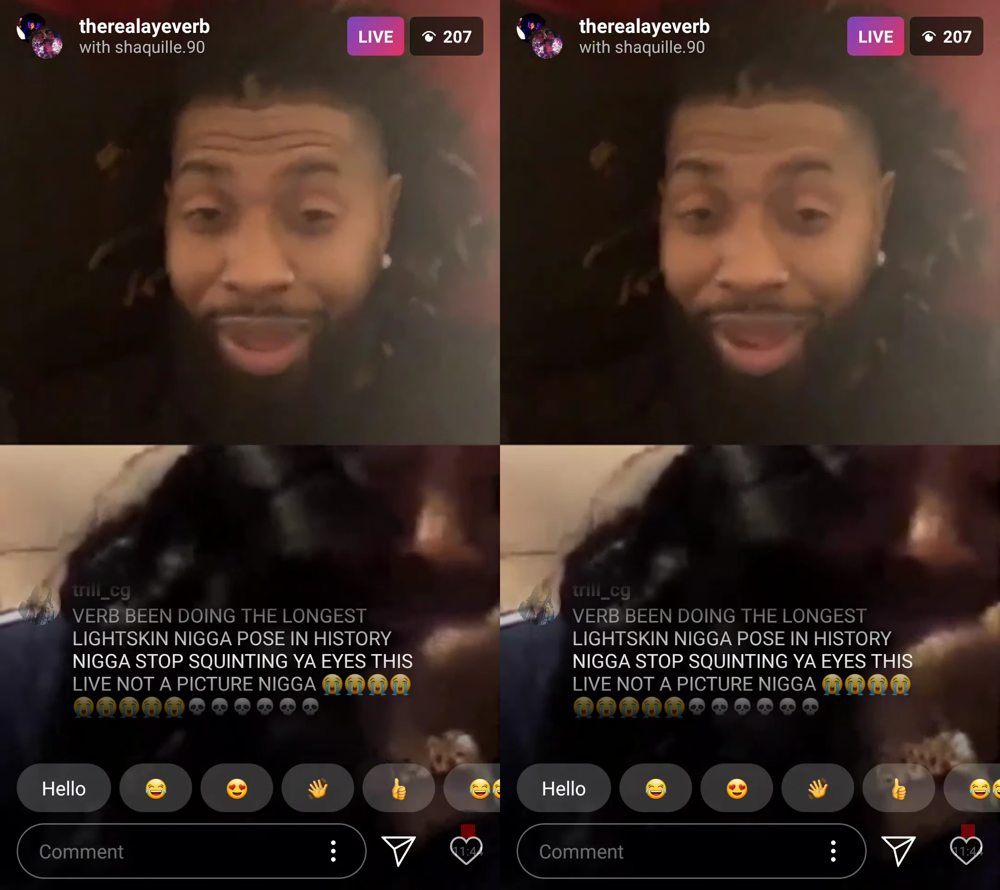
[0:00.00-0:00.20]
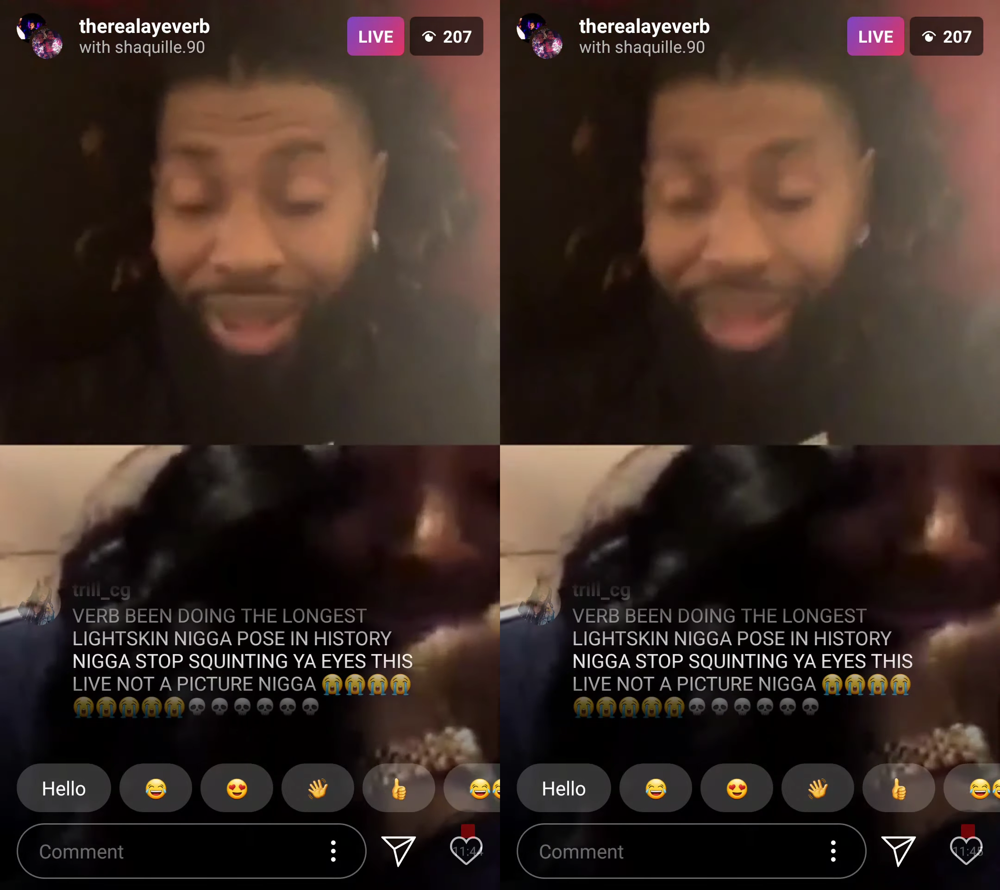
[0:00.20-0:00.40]

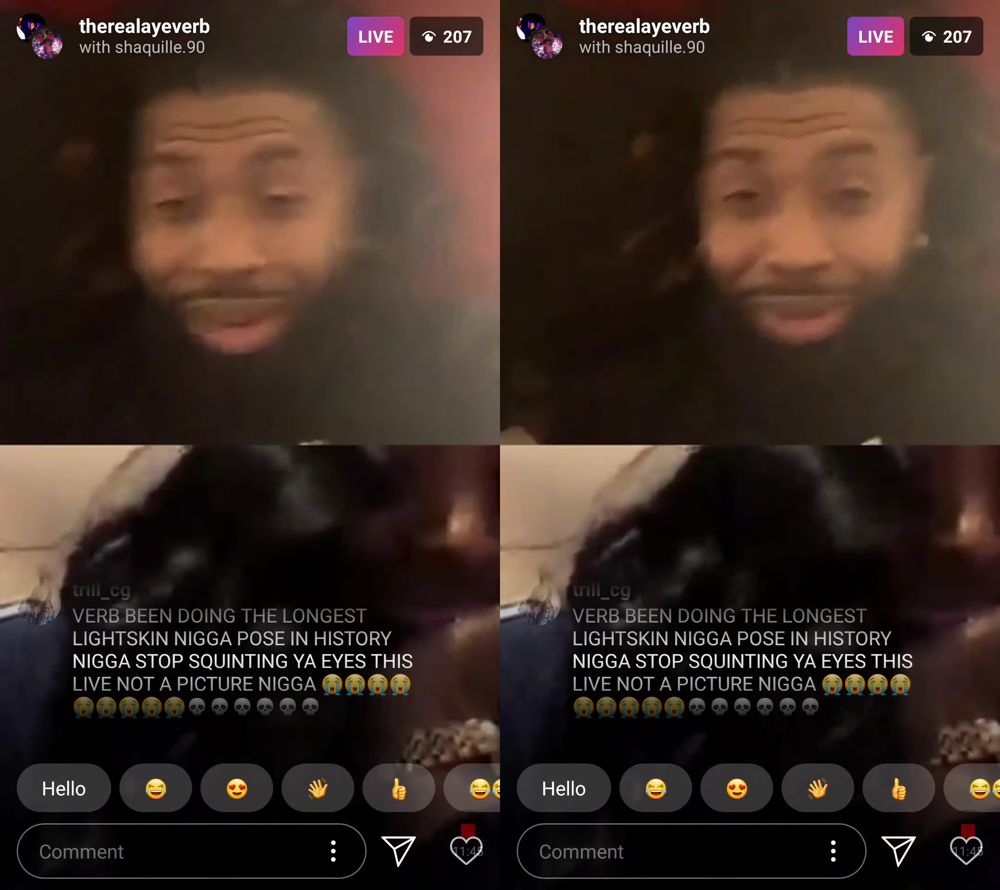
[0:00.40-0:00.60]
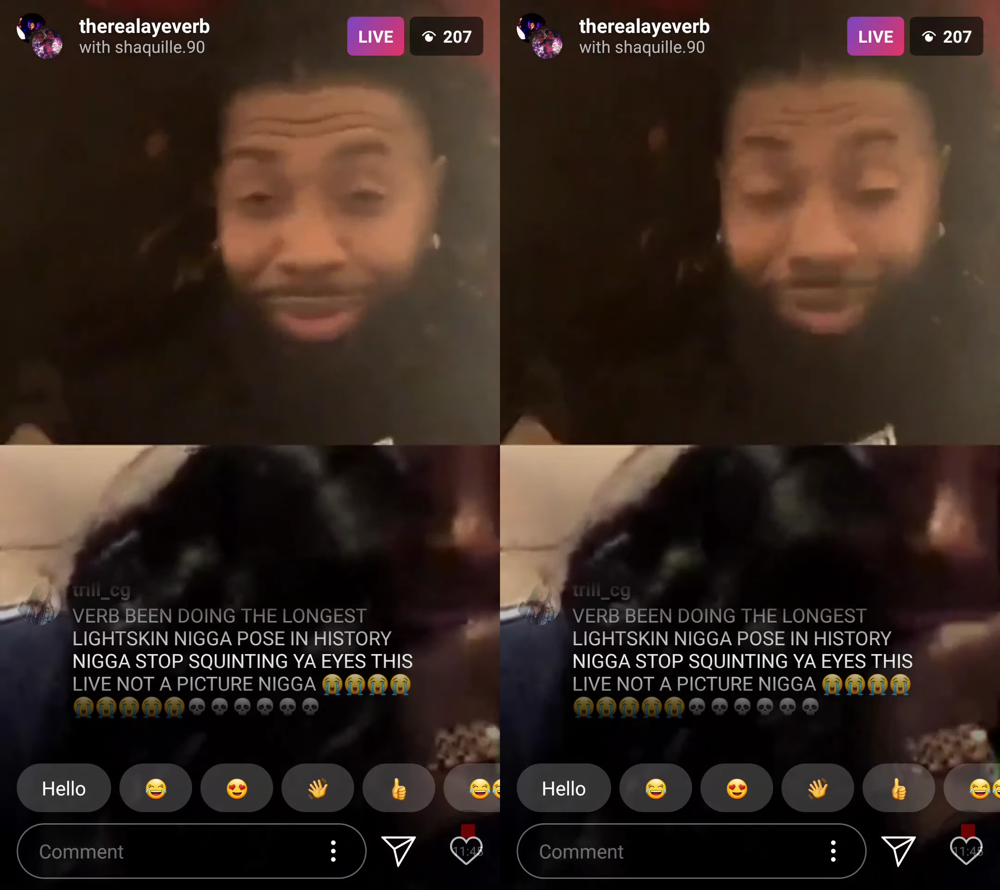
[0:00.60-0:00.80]
I'd
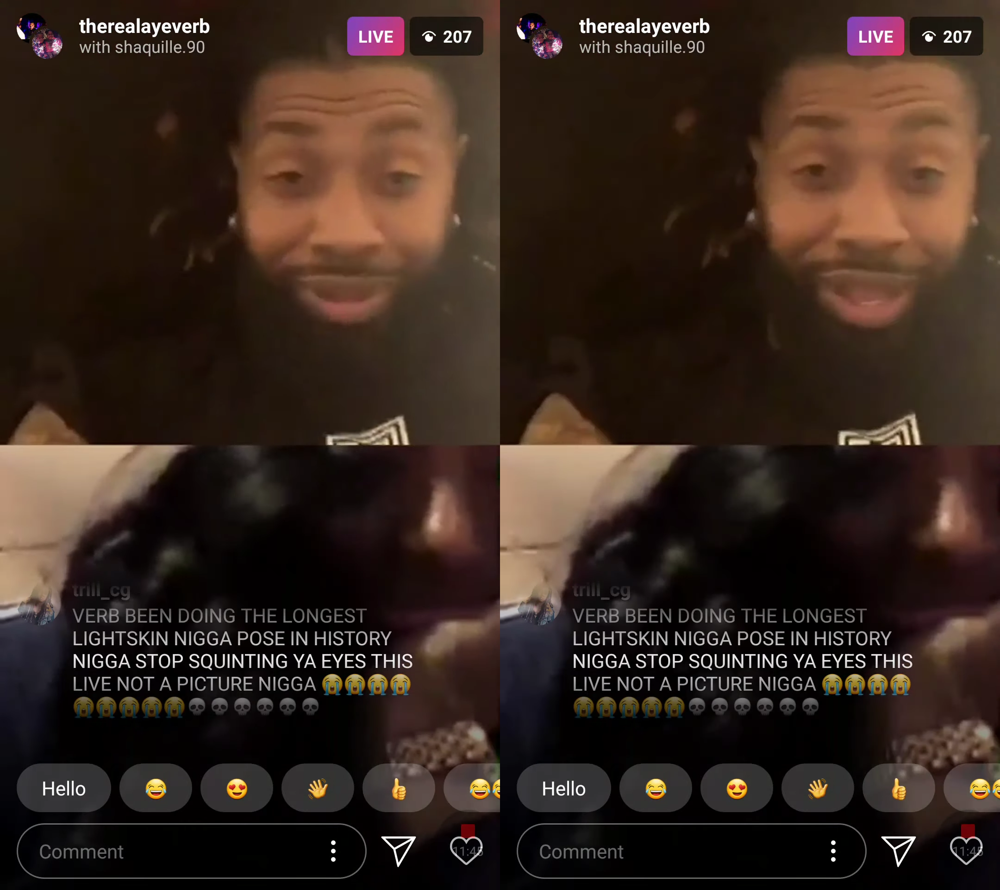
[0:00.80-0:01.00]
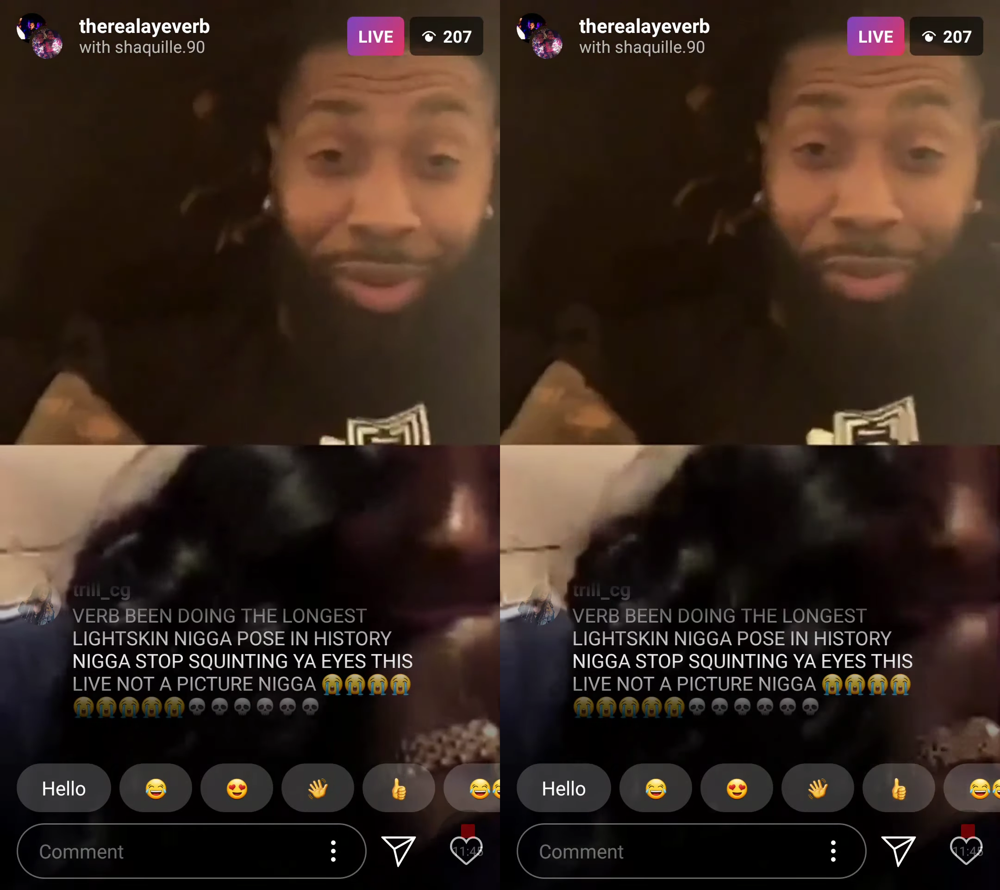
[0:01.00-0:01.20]
have
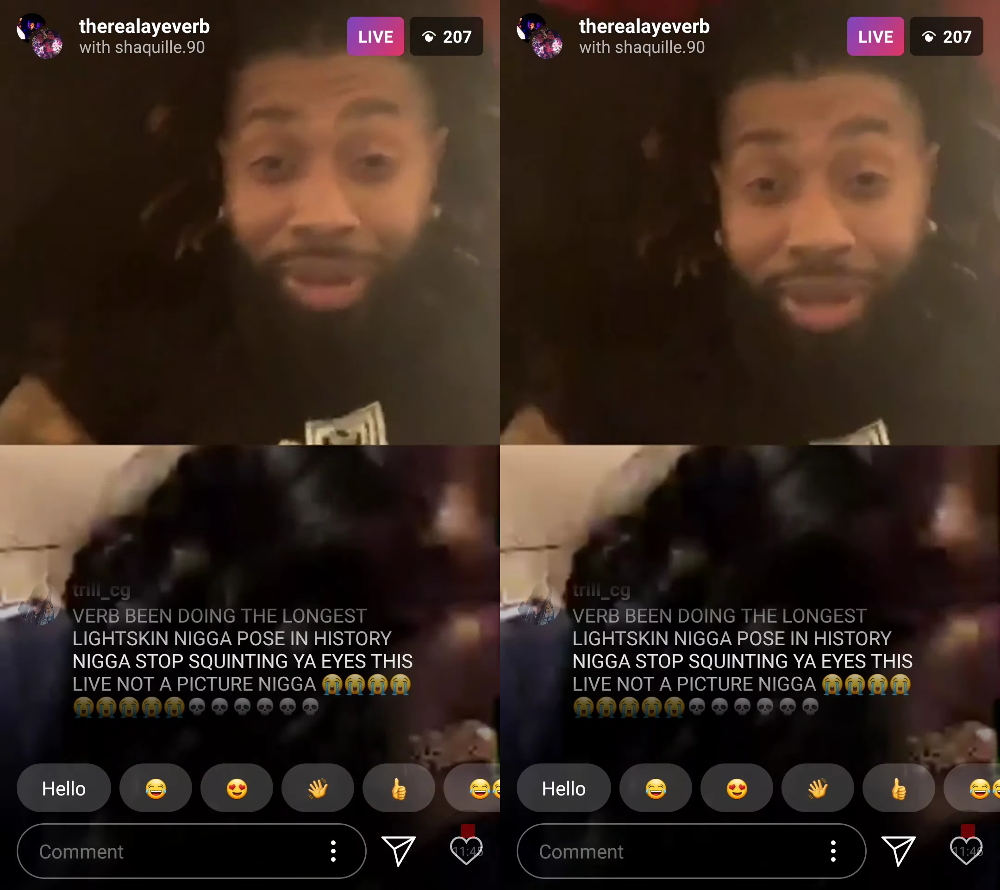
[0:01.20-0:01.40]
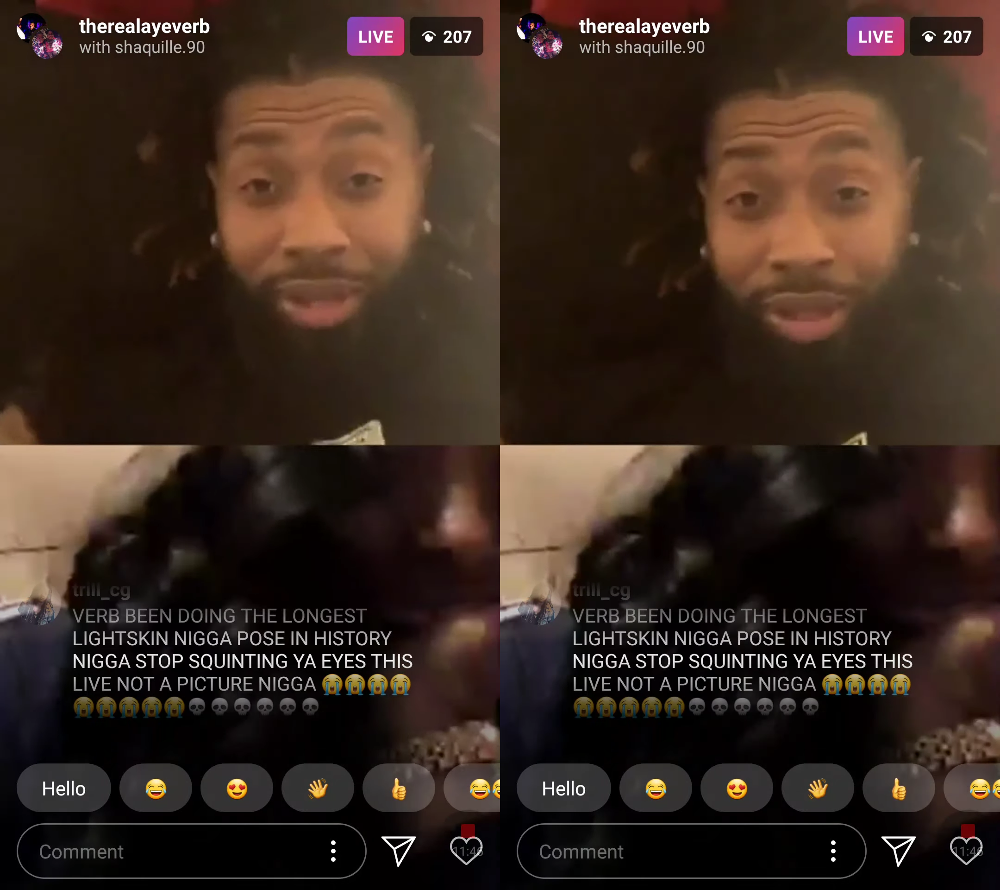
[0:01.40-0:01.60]
stay with
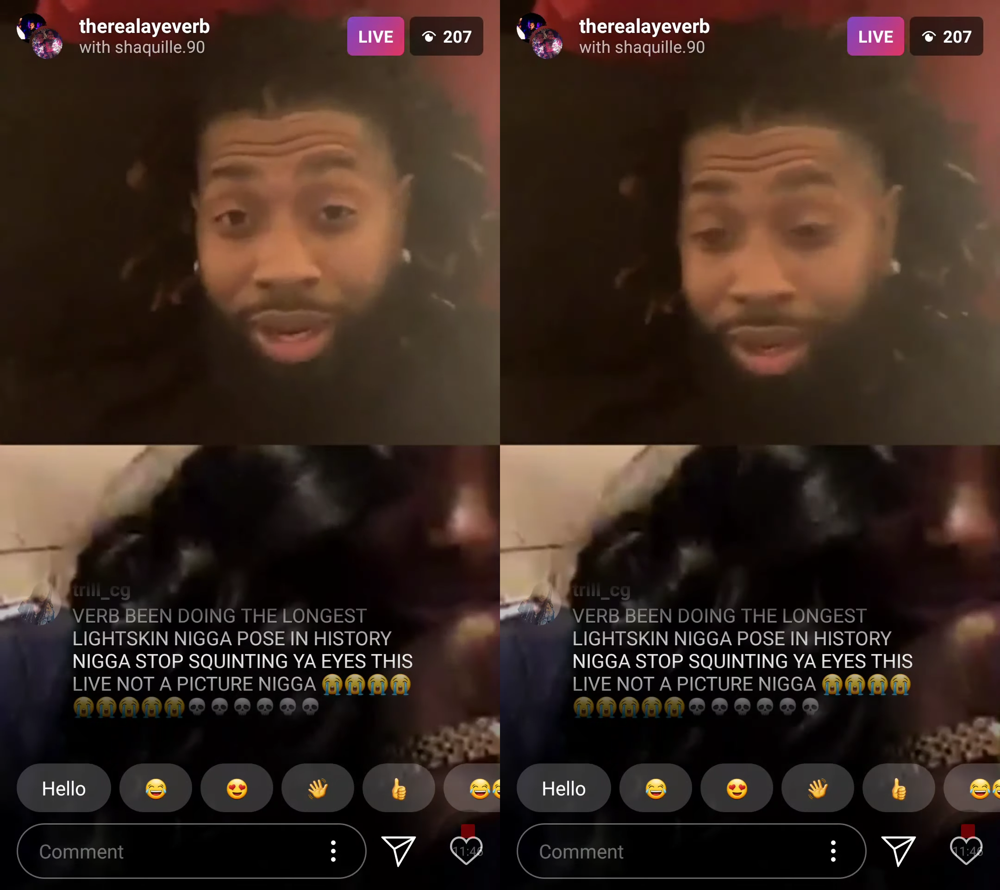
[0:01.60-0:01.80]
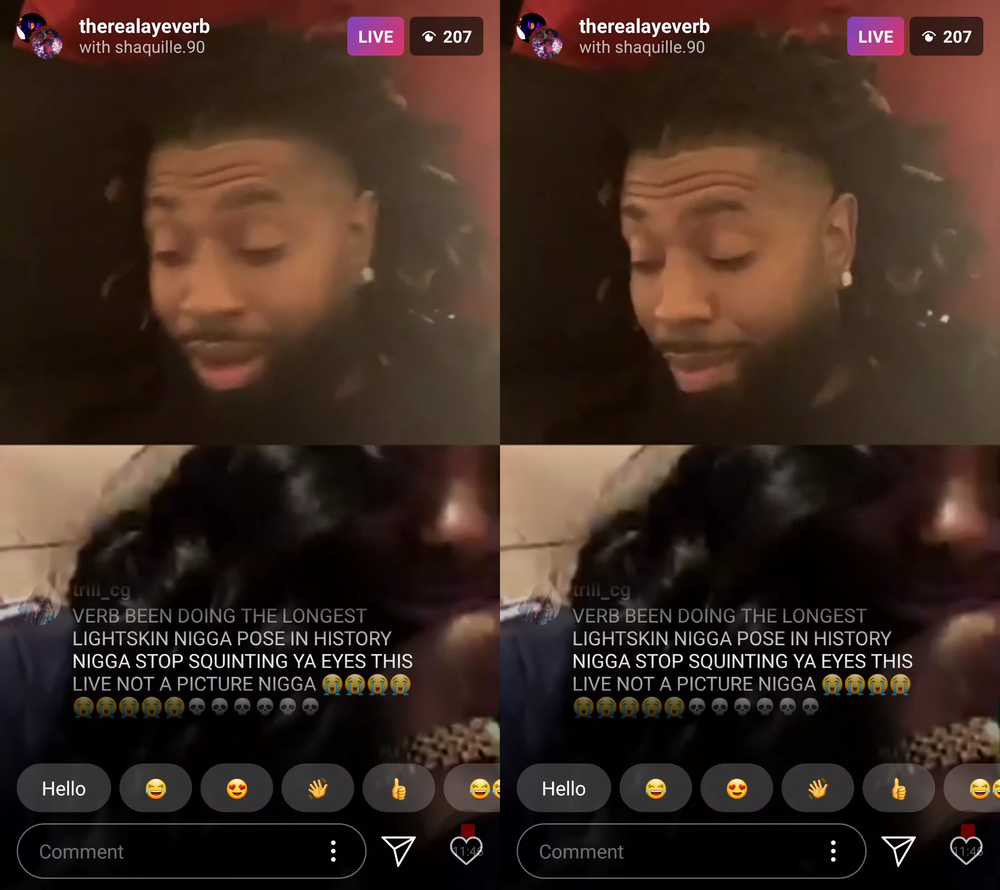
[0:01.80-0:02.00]
me next time.